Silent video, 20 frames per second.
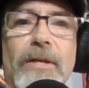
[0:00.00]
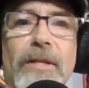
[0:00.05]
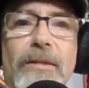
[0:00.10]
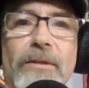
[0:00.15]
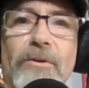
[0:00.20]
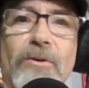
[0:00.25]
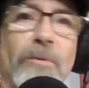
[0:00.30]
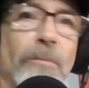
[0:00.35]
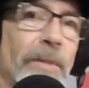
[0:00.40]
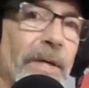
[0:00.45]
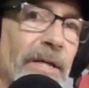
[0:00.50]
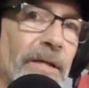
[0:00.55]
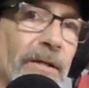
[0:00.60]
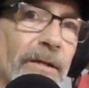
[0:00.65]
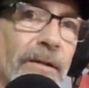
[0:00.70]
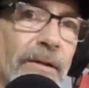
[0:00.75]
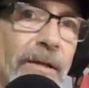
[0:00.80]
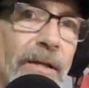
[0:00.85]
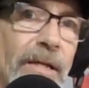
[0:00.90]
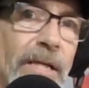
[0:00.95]
a little
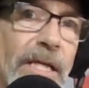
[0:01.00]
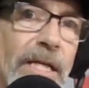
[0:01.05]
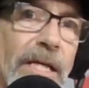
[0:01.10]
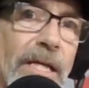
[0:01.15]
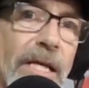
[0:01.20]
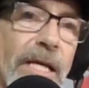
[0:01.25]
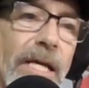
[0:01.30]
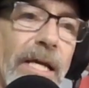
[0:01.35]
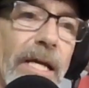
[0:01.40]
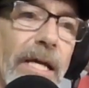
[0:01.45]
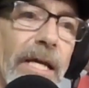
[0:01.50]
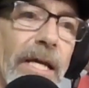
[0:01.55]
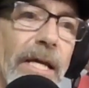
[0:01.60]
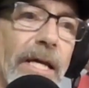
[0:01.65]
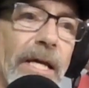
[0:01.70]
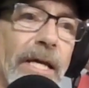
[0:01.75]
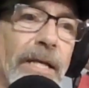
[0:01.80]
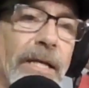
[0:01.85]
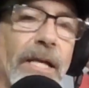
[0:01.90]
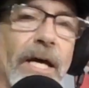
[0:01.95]
better
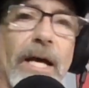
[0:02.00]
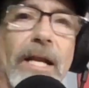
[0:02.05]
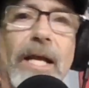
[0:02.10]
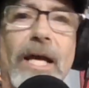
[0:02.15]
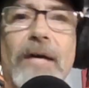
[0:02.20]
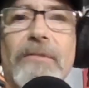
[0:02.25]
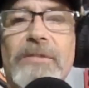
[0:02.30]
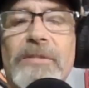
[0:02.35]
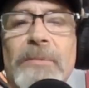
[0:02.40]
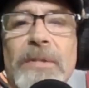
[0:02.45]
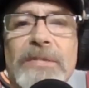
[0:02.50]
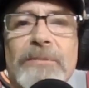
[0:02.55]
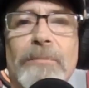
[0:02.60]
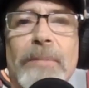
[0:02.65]
and not have as much